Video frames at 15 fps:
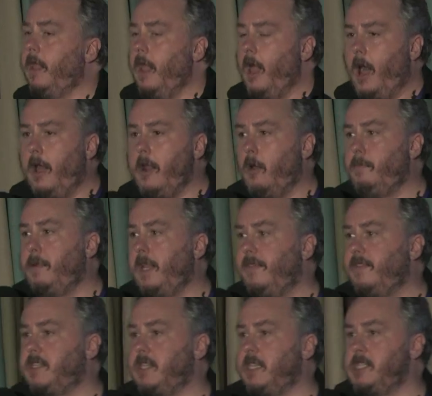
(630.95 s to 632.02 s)
I don't believe the
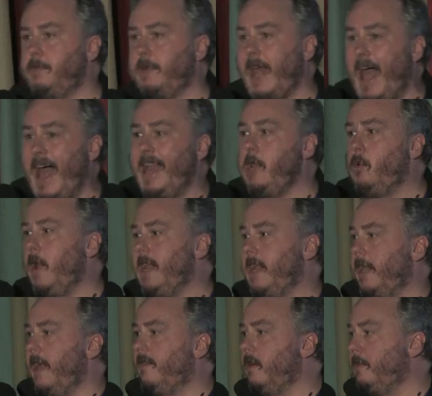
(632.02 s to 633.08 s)
system in any way can
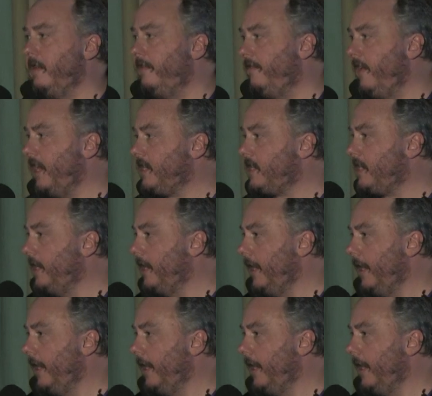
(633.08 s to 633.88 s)
ever be fixed.